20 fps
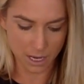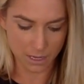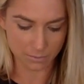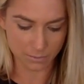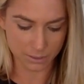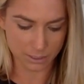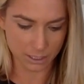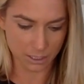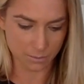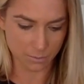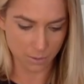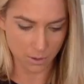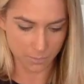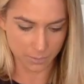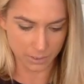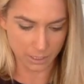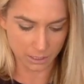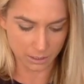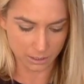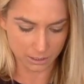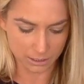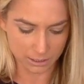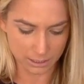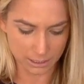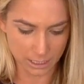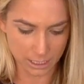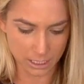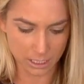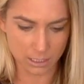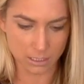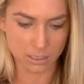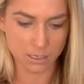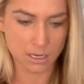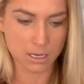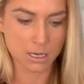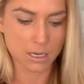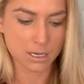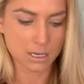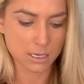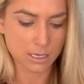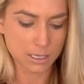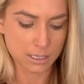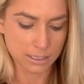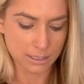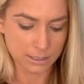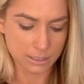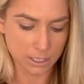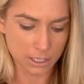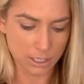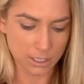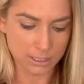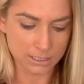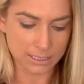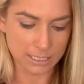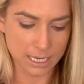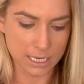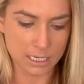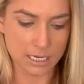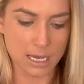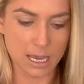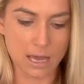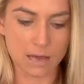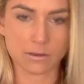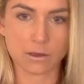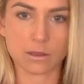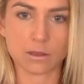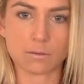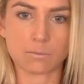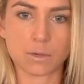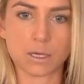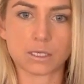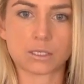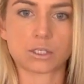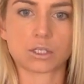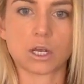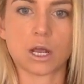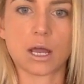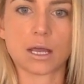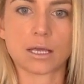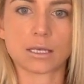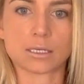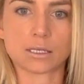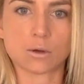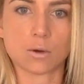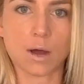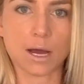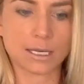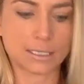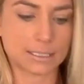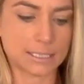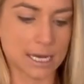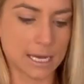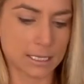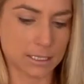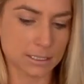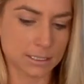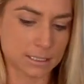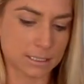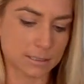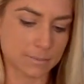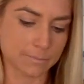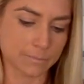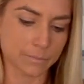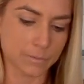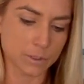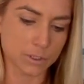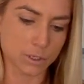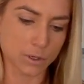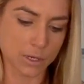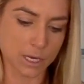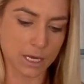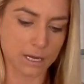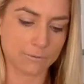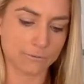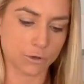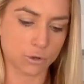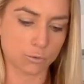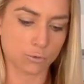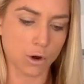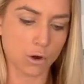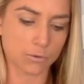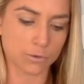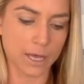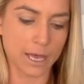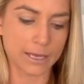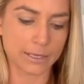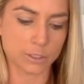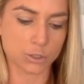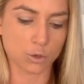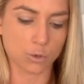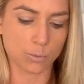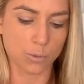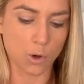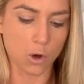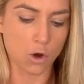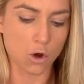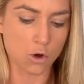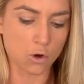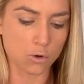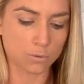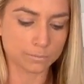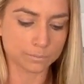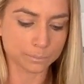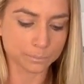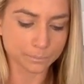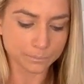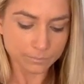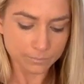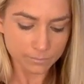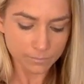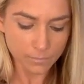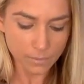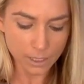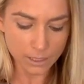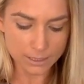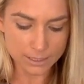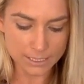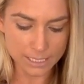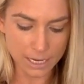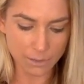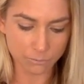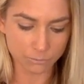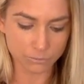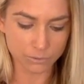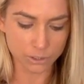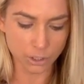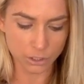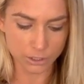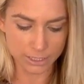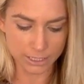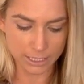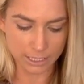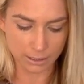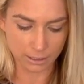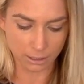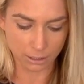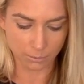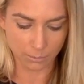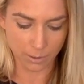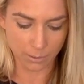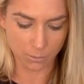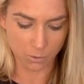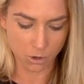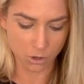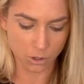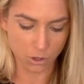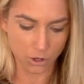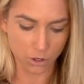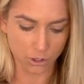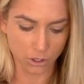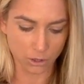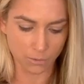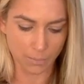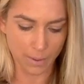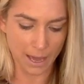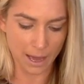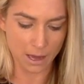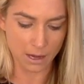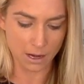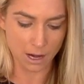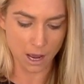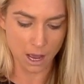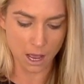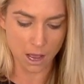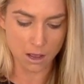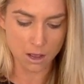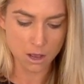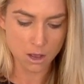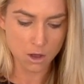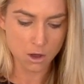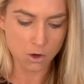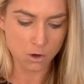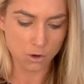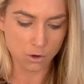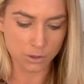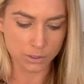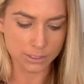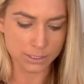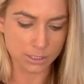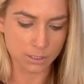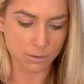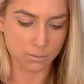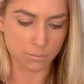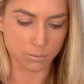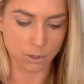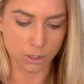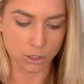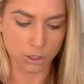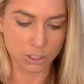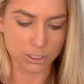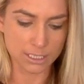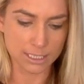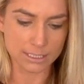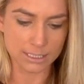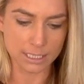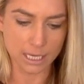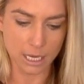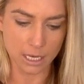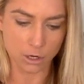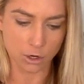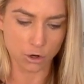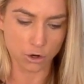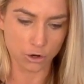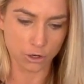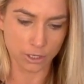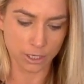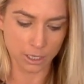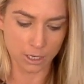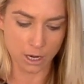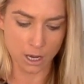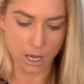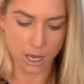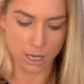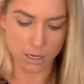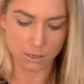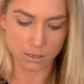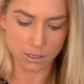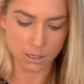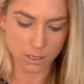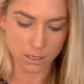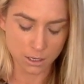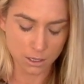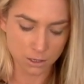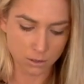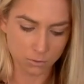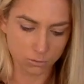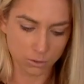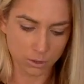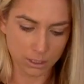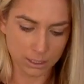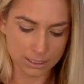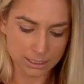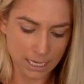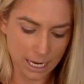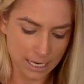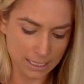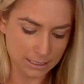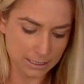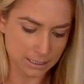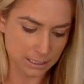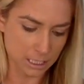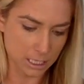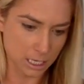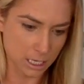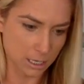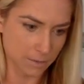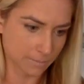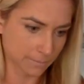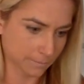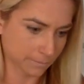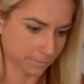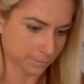I'm just going to pop it in a tin. So you can see now that the mixture is quite dense. So again, if you roll that into a ball, and say toss it in a little bit more cocoa powder or some, you know, desiccated coconut, really tasty.